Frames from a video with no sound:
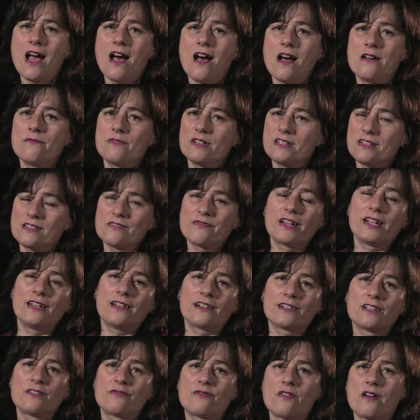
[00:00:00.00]
and which is very
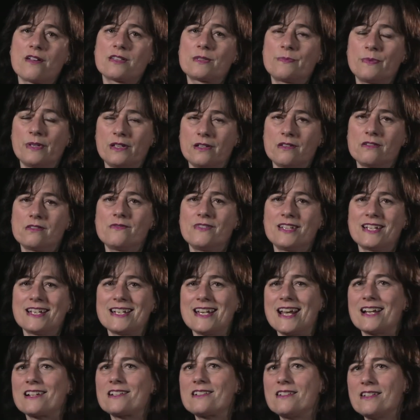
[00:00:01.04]
lucky for us because we can
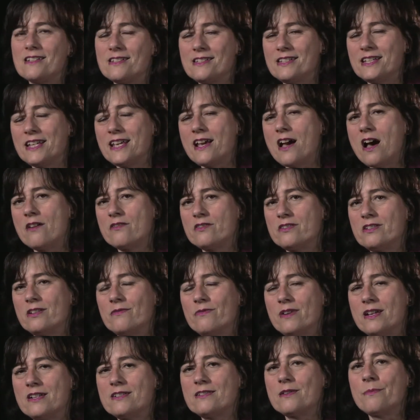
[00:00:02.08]
actually see how she
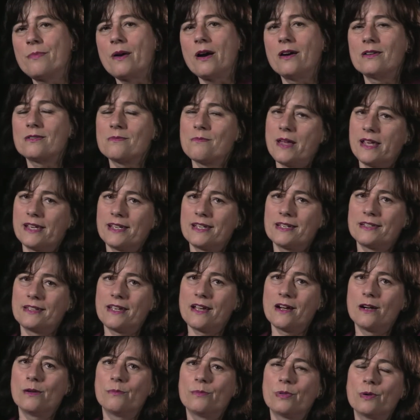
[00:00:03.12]
went about making the
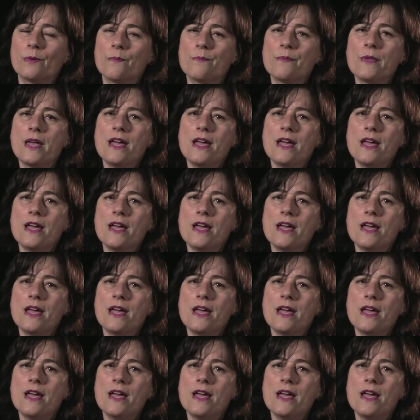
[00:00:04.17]
album.